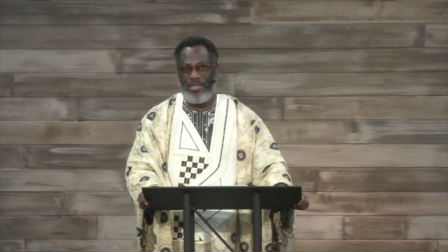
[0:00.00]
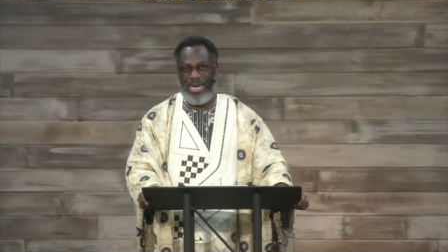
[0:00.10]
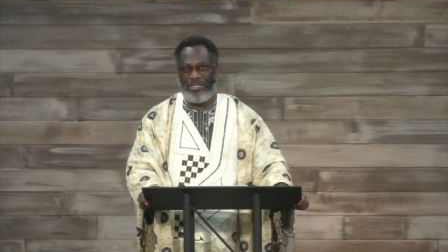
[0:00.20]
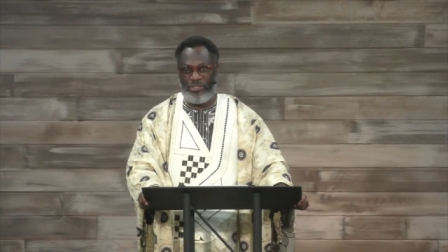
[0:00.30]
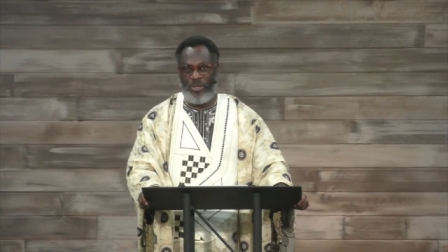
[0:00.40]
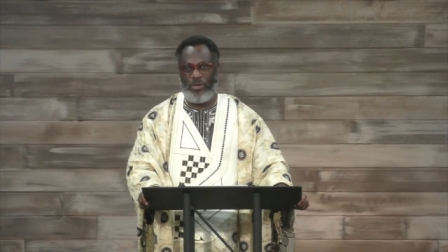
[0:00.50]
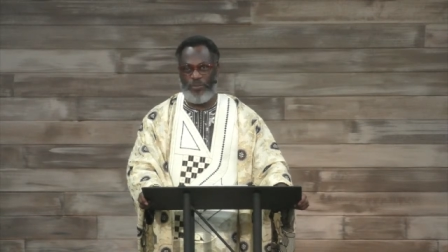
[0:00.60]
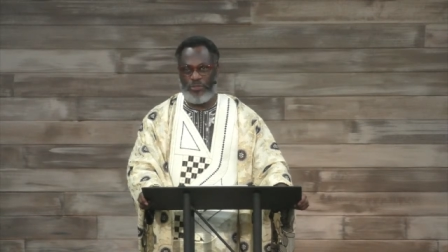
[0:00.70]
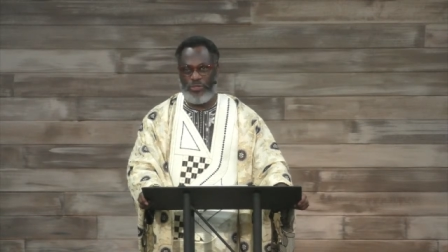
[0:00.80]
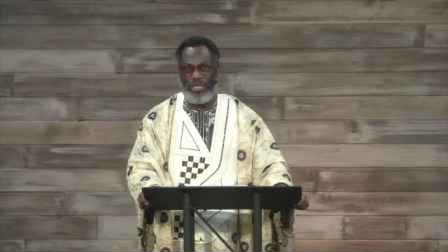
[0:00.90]
I saw an
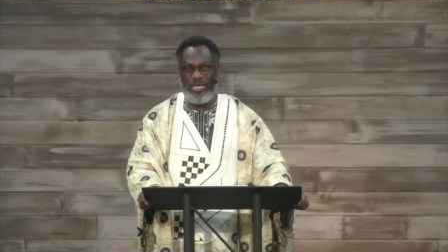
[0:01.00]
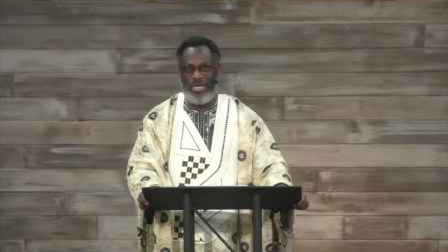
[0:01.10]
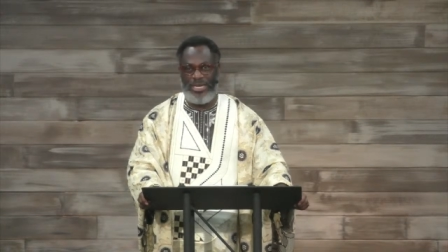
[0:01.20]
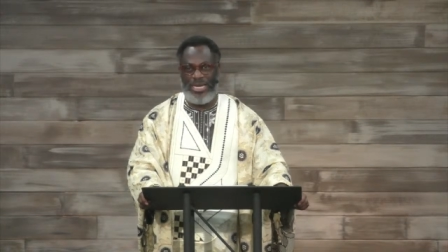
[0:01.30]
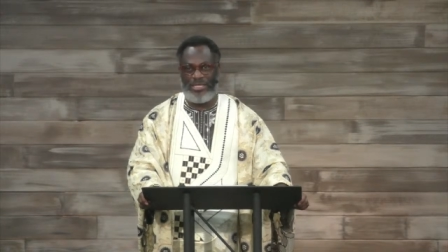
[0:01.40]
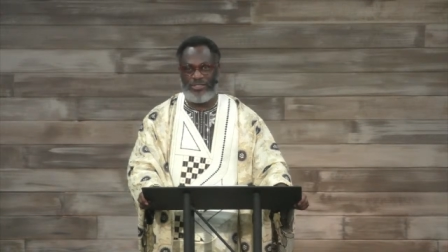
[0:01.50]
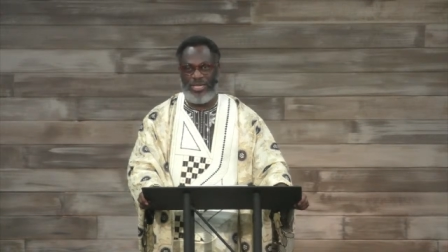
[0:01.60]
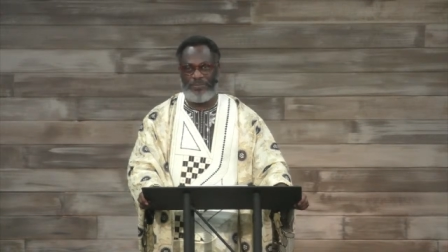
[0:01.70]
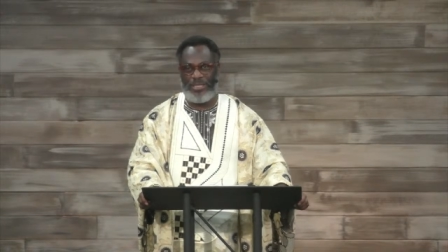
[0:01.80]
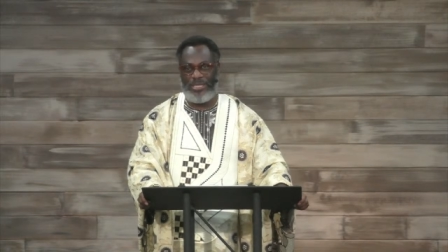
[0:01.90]
opportunity here and I
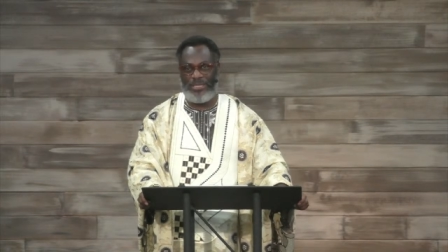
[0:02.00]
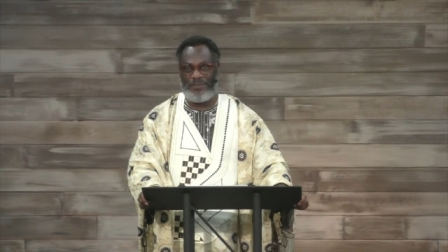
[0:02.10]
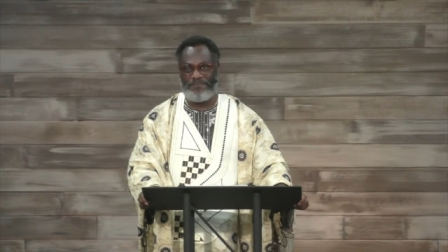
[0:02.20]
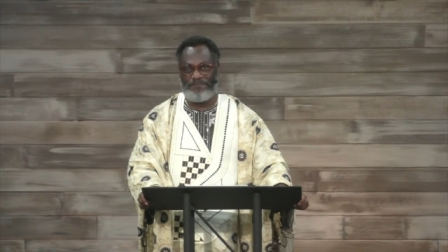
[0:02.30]
stepped in.